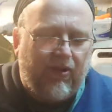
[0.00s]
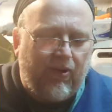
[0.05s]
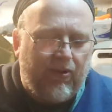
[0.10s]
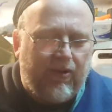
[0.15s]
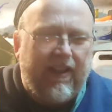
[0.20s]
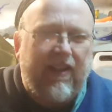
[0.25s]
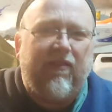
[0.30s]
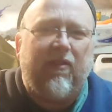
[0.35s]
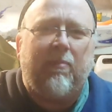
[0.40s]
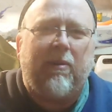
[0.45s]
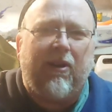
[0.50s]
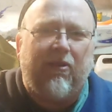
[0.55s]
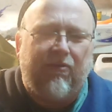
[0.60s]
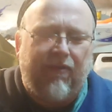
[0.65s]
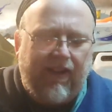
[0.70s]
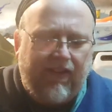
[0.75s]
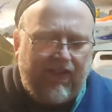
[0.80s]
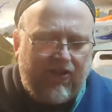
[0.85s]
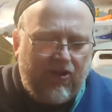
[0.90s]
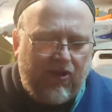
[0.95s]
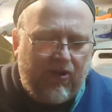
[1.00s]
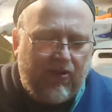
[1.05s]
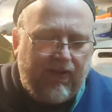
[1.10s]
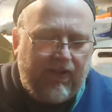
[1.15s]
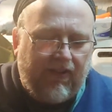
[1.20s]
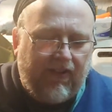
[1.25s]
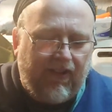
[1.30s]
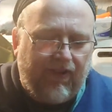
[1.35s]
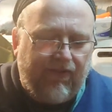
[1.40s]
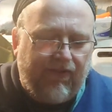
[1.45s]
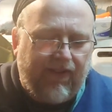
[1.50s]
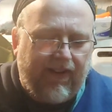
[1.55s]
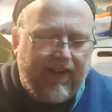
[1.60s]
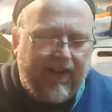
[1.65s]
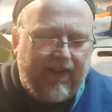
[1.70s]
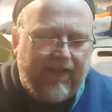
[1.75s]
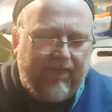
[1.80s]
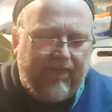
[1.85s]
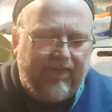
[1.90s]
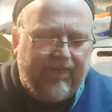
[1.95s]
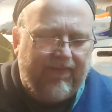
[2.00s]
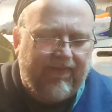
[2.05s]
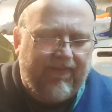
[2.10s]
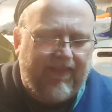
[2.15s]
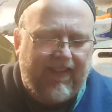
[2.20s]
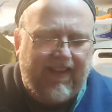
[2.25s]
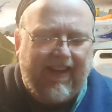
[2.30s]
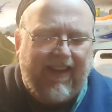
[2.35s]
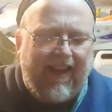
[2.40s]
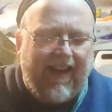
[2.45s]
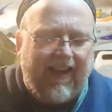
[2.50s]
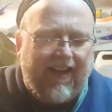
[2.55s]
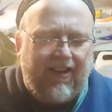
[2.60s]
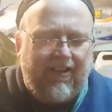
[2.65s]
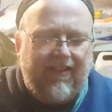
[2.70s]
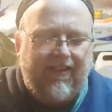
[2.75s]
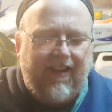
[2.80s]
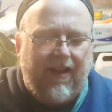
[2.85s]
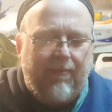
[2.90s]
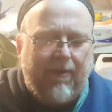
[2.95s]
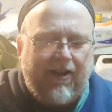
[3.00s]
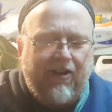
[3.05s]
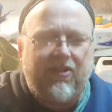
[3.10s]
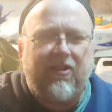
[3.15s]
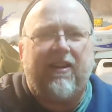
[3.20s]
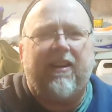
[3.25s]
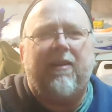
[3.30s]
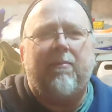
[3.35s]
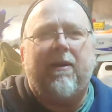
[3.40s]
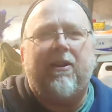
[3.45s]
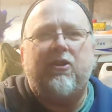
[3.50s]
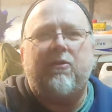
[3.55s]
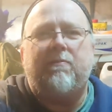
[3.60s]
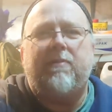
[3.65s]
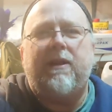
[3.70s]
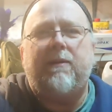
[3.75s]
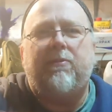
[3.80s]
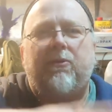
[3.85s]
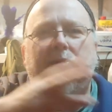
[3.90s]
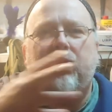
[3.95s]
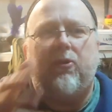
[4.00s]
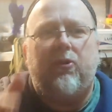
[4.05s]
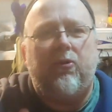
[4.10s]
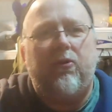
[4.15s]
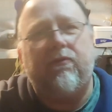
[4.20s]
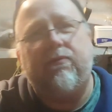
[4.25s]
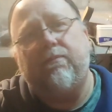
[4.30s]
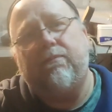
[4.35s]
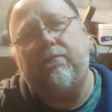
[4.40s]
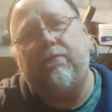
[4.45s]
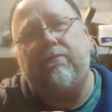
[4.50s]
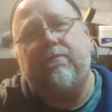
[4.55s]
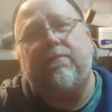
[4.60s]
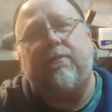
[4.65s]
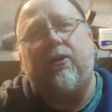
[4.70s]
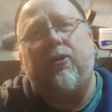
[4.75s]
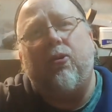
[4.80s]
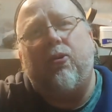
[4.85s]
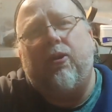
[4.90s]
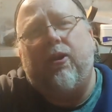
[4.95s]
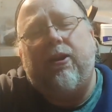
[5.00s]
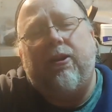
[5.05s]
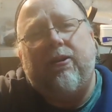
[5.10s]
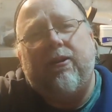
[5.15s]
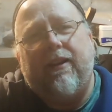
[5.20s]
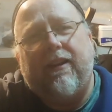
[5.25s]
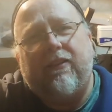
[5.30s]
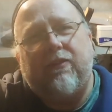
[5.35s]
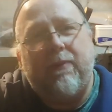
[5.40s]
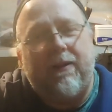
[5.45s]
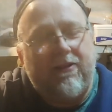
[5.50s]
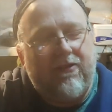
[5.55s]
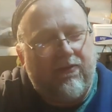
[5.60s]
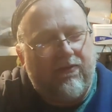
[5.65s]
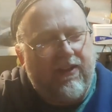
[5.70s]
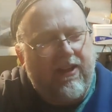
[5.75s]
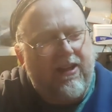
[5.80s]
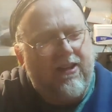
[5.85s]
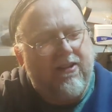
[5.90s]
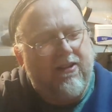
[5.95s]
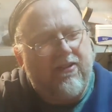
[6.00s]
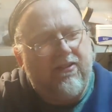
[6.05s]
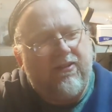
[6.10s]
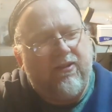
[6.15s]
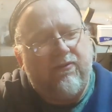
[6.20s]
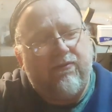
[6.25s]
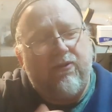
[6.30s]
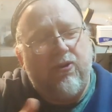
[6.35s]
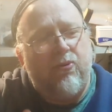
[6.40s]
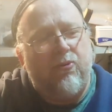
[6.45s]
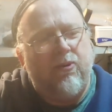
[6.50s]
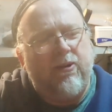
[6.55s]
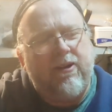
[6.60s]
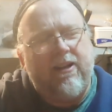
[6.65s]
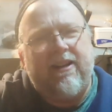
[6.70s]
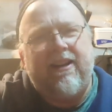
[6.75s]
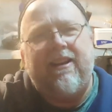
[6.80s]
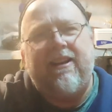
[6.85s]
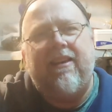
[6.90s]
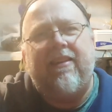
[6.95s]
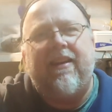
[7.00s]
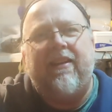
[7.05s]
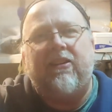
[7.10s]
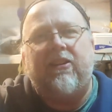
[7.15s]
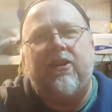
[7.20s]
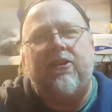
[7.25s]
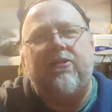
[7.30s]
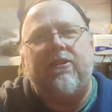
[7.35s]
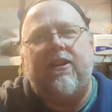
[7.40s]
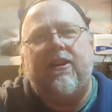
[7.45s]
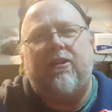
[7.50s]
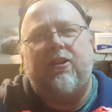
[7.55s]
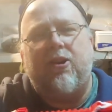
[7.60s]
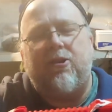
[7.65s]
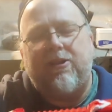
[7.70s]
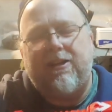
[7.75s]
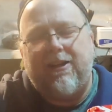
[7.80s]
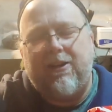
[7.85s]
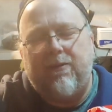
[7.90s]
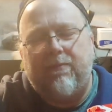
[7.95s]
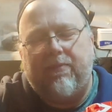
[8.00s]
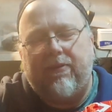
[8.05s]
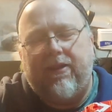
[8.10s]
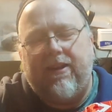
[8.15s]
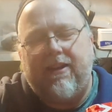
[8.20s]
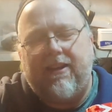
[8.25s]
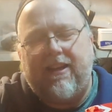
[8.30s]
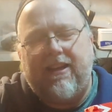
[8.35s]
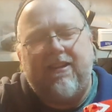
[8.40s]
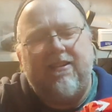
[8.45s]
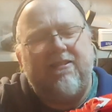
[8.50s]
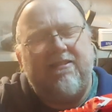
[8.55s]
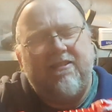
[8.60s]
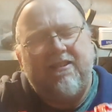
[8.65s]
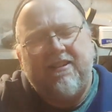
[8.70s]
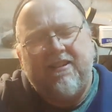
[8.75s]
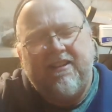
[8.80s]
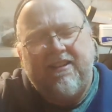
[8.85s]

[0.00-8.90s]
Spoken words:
do leave a bit of residue and stuff. And I can imagine people who have got expensive gear and stuff not wanting any of that gunking up their gear.